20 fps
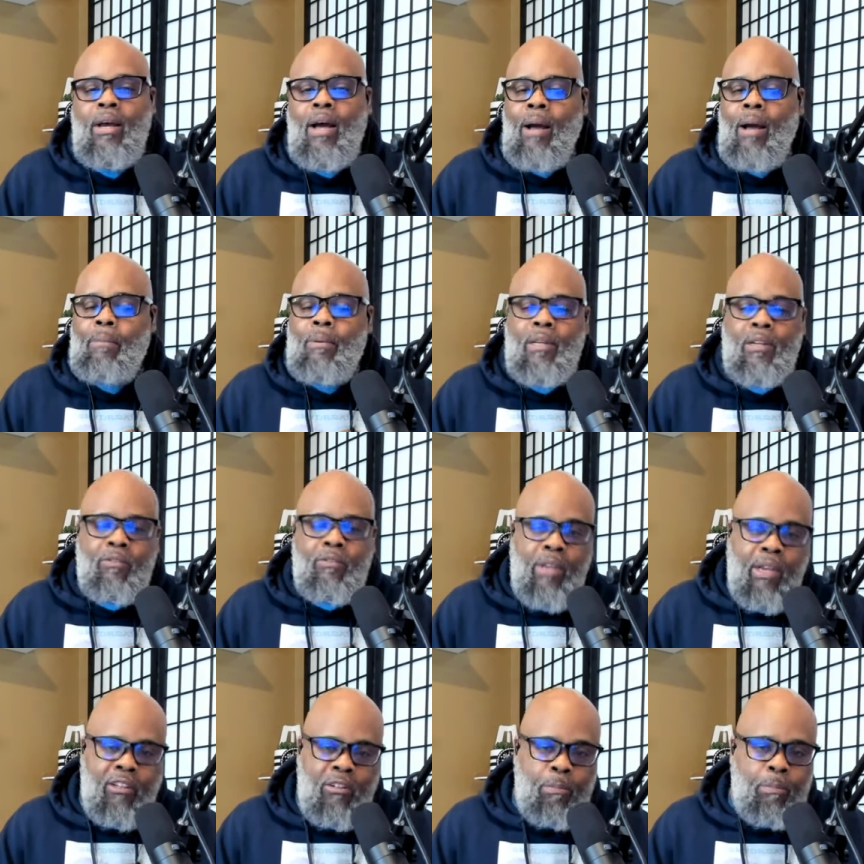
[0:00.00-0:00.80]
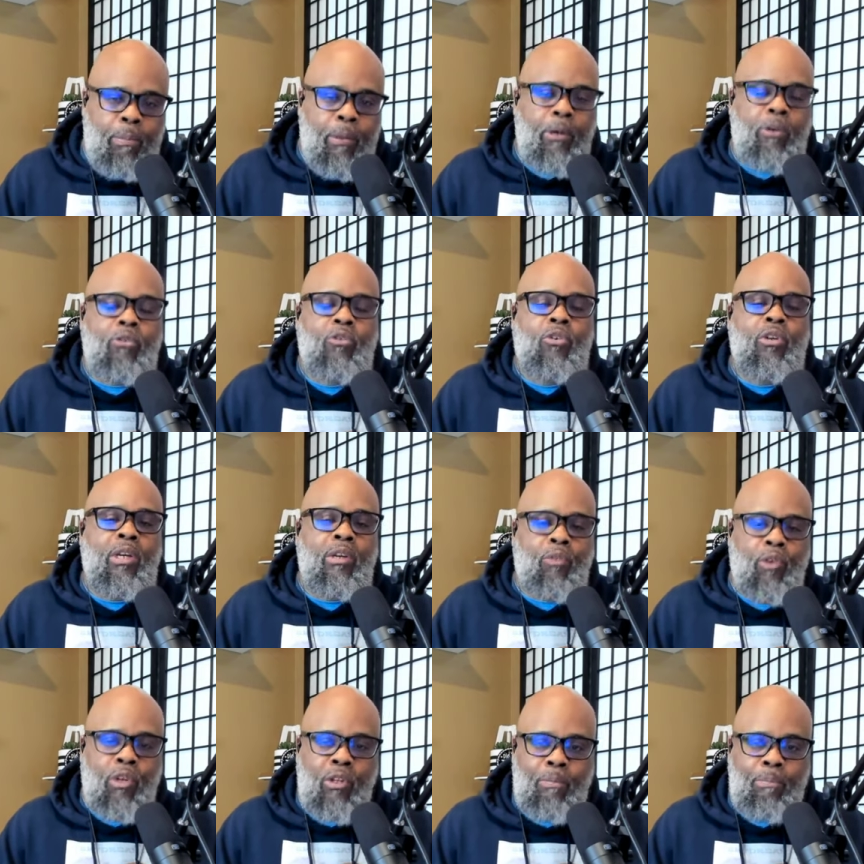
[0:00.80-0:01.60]
I believe that
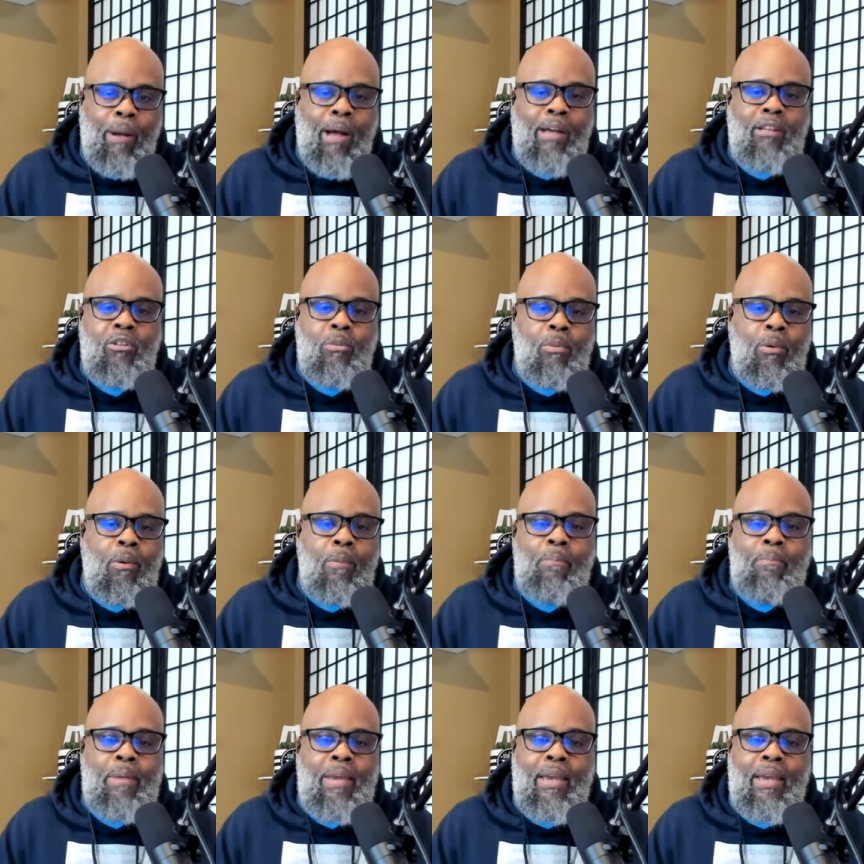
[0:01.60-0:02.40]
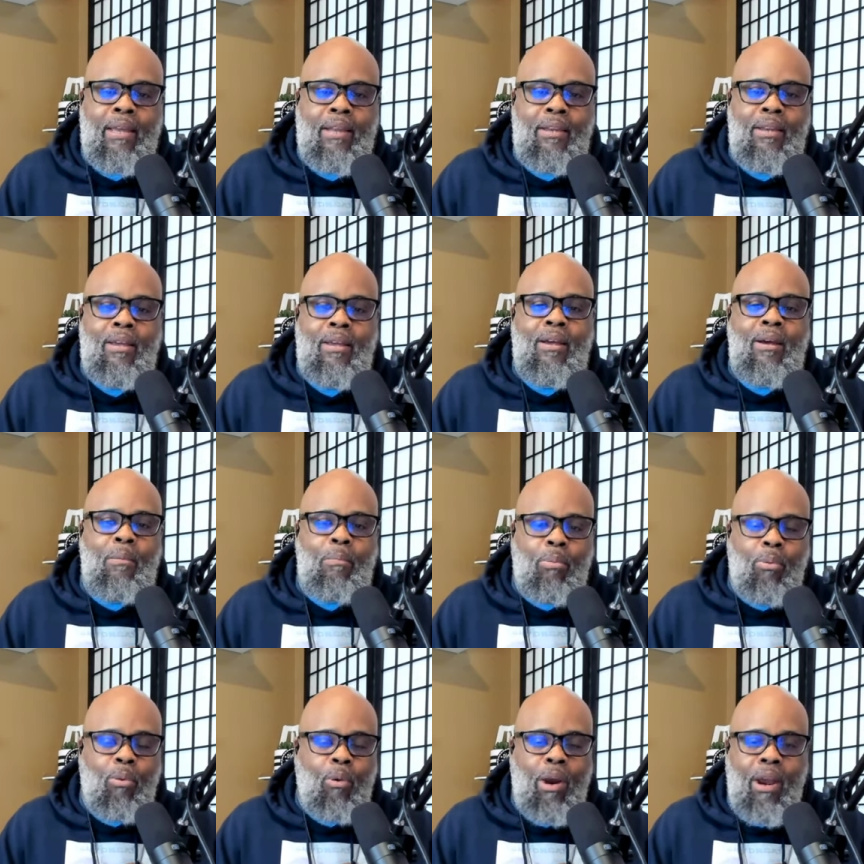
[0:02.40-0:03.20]
spiritually responsible men
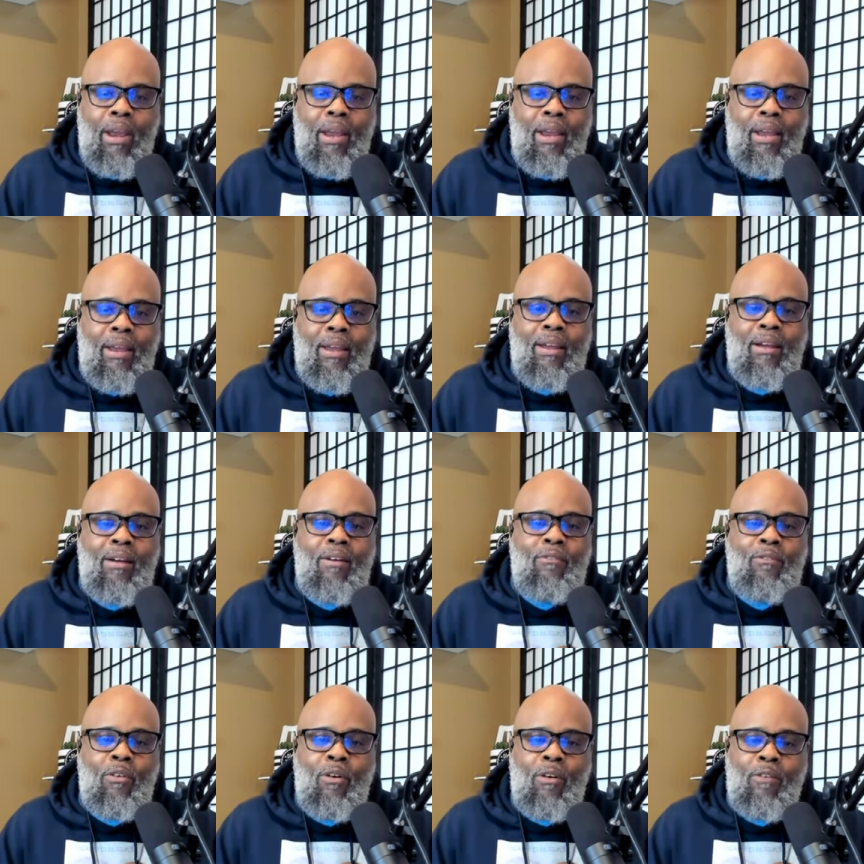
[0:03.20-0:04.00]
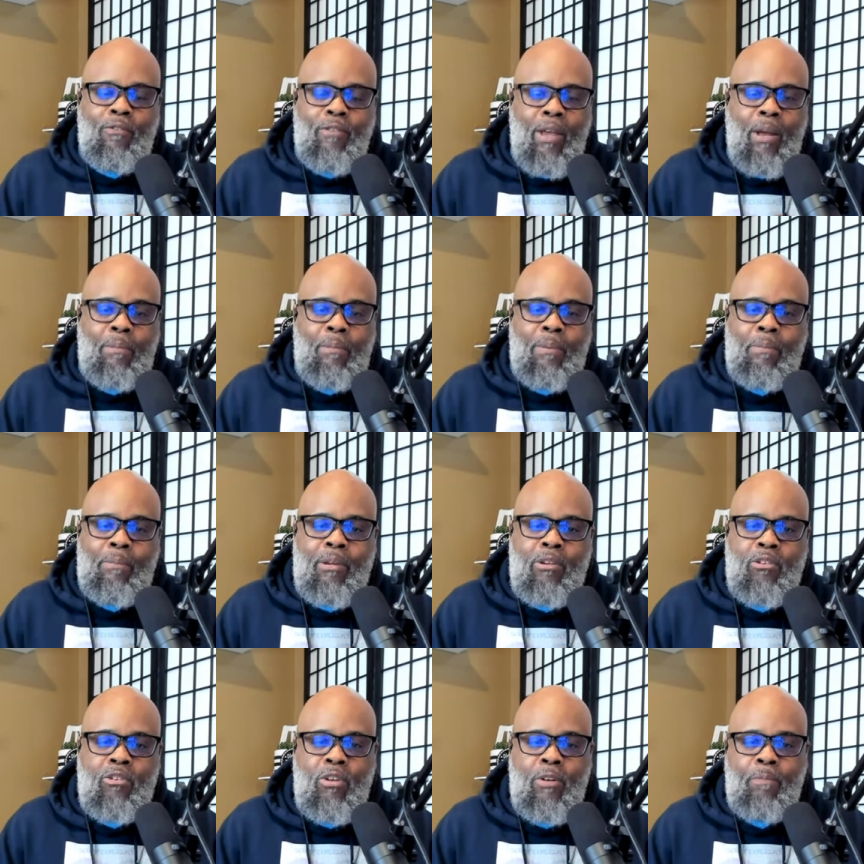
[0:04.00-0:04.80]
pray for a family
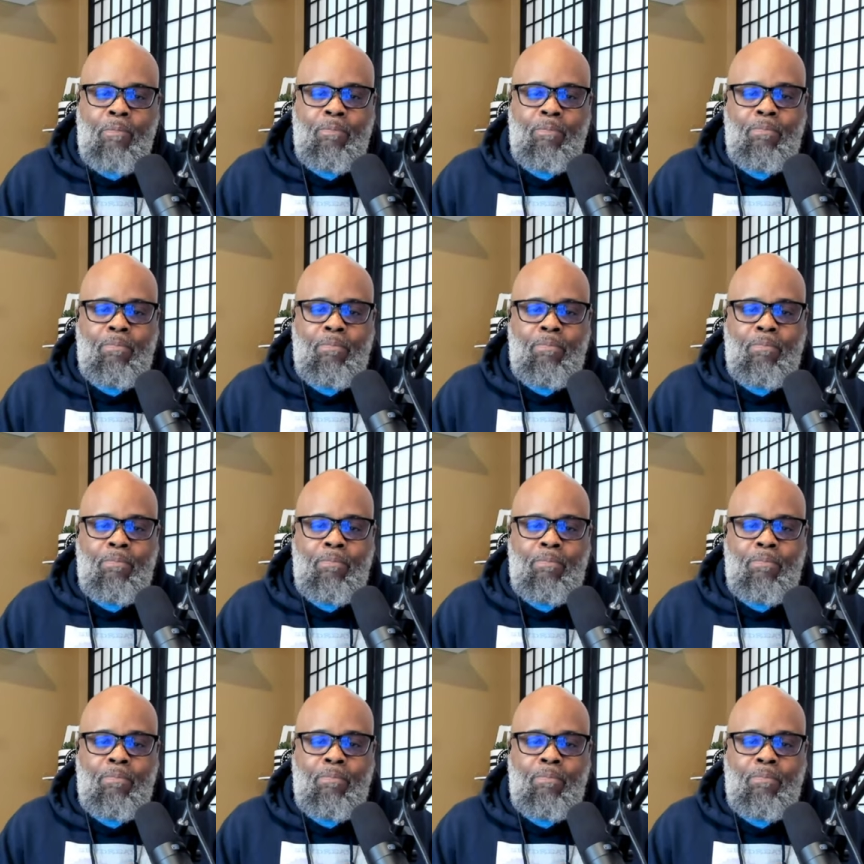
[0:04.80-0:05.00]
mission.